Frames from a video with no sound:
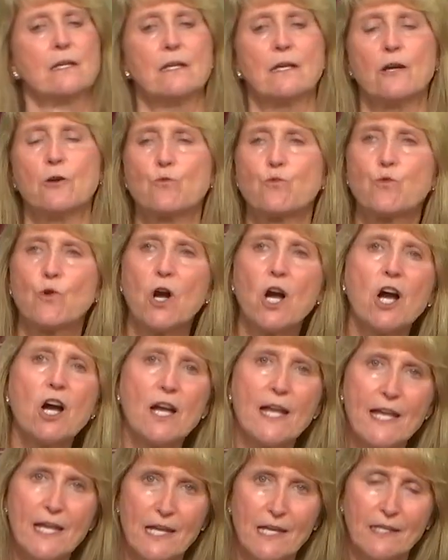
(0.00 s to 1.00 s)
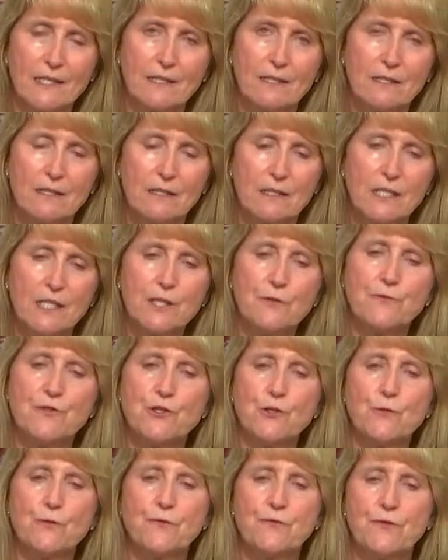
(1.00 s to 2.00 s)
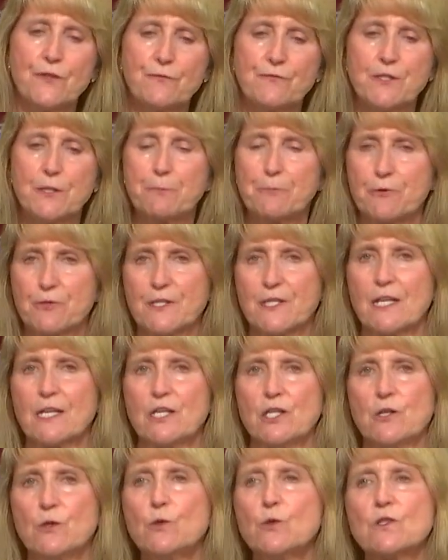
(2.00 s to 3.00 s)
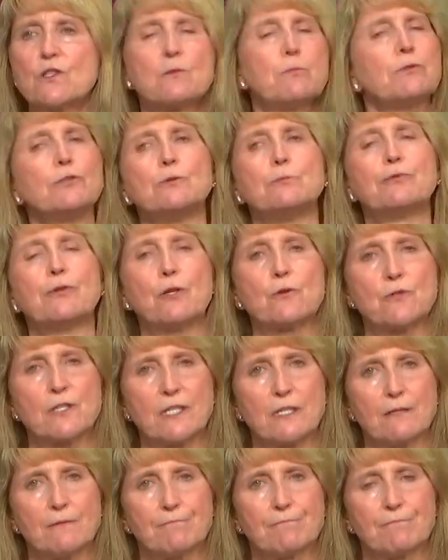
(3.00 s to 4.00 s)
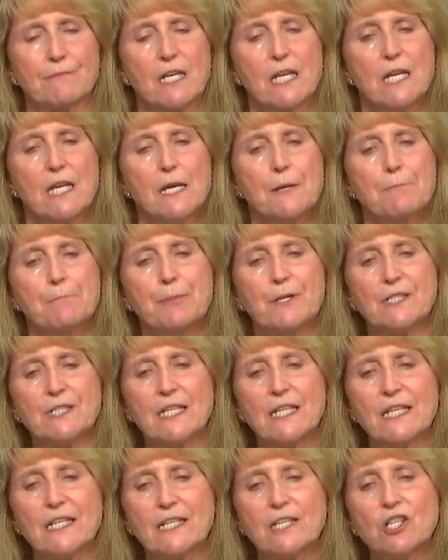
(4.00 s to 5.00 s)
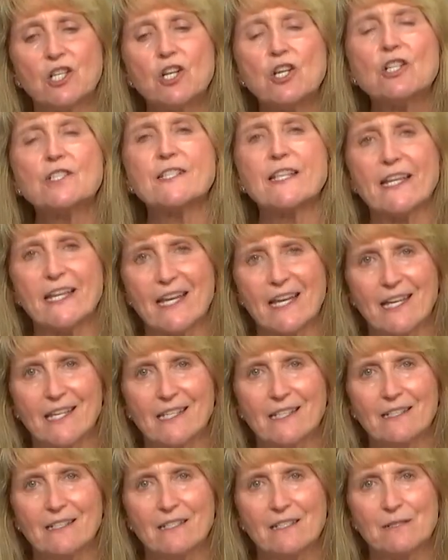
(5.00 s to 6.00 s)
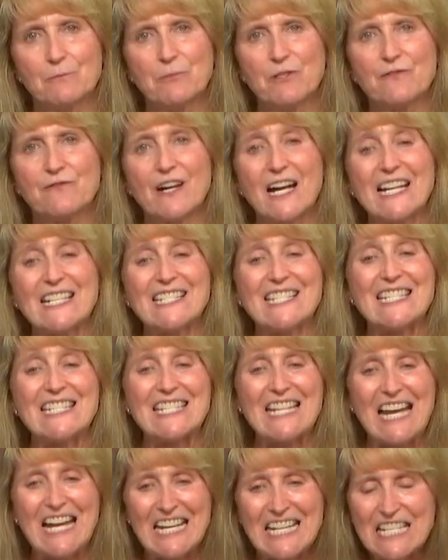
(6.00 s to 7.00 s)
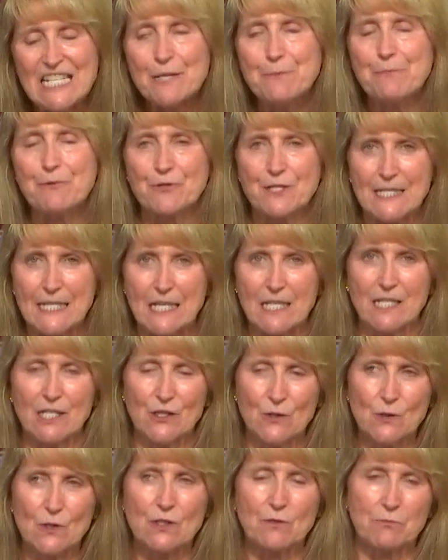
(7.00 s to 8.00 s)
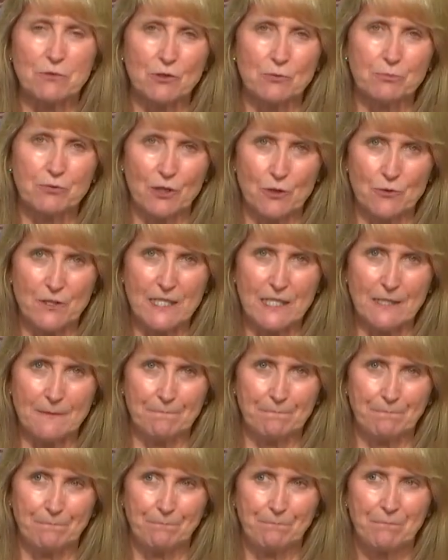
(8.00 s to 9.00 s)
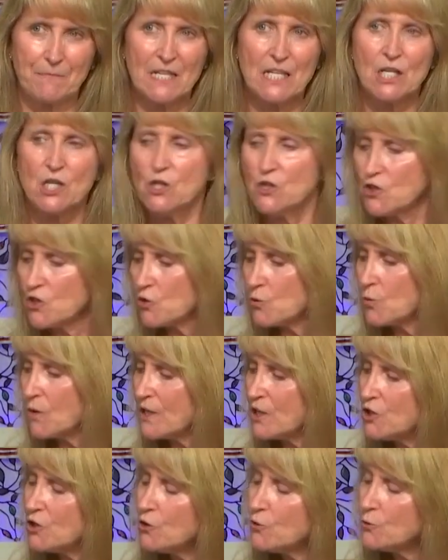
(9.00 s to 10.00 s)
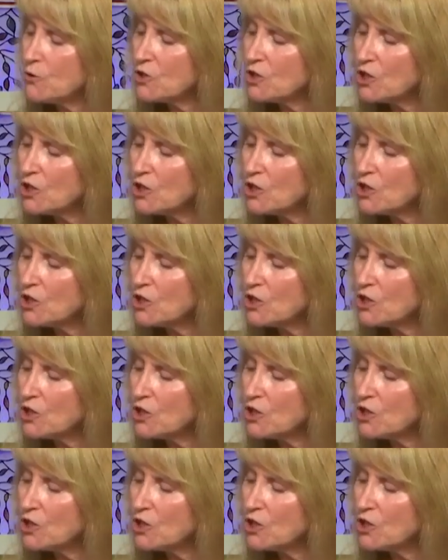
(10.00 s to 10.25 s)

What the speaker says: a raw egg gives you 50% usable protein, but a cooked egg provides 90% usable protein. So when you